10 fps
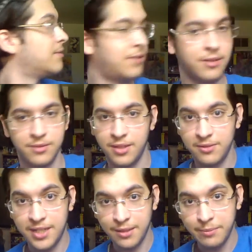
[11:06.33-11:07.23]

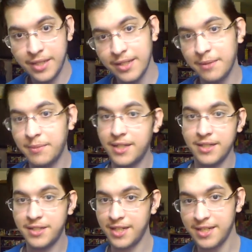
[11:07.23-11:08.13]
don't tell Midna, but
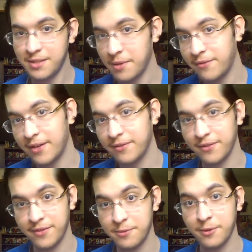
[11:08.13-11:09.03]
she is my favorite
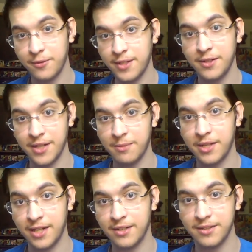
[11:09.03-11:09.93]
female video game
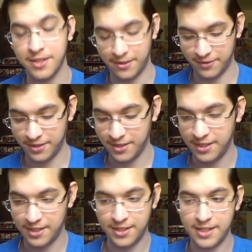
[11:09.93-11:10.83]
character ever.
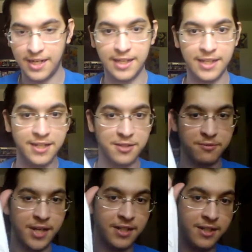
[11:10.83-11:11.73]
And that is
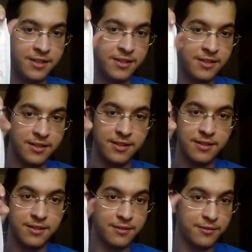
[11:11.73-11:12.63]
Reina
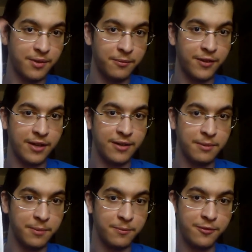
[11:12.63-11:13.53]
from Fire
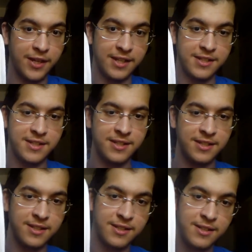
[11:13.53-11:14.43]
Emblem Fates,
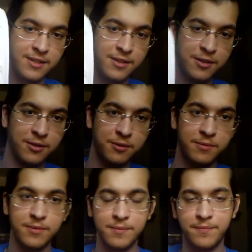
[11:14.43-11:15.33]
who
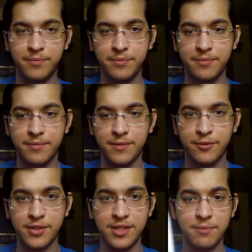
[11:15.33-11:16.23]

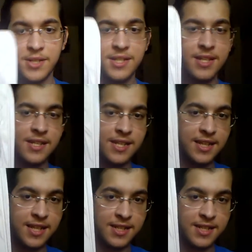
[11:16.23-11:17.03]
for some reason doesn't get the